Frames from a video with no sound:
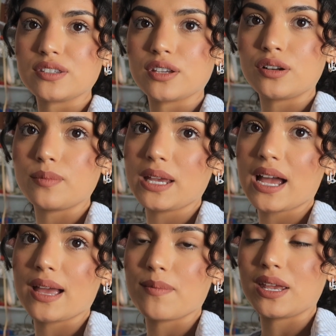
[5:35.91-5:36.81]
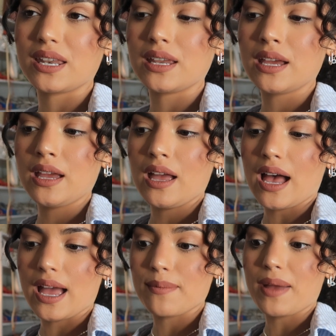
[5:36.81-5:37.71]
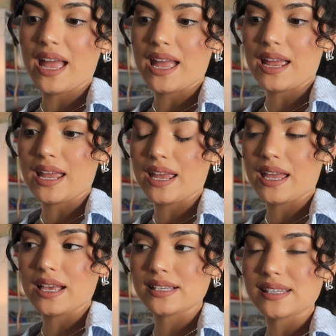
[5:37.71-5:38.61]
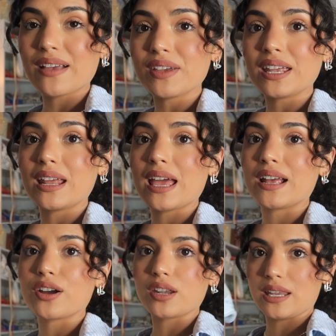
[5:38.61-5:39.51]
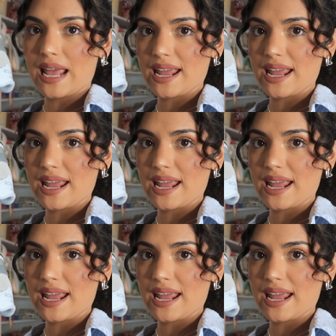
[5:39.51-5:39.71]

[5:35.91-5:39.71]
So normally I'm a seven and I got an